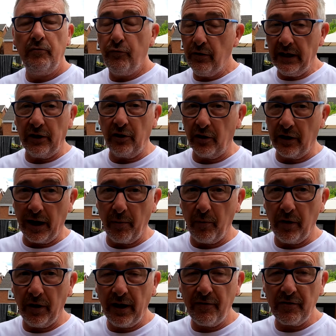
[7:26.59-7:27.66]
Really good
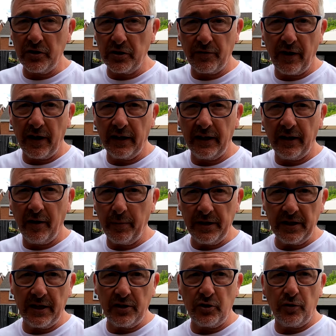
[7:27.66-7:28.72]
camera. Ever since I've had it, I've
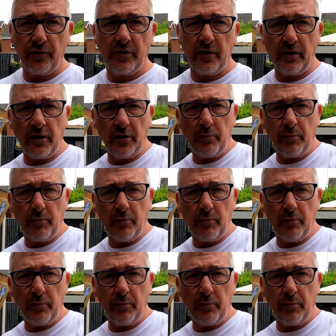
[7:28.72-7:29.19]
been dead chuffed.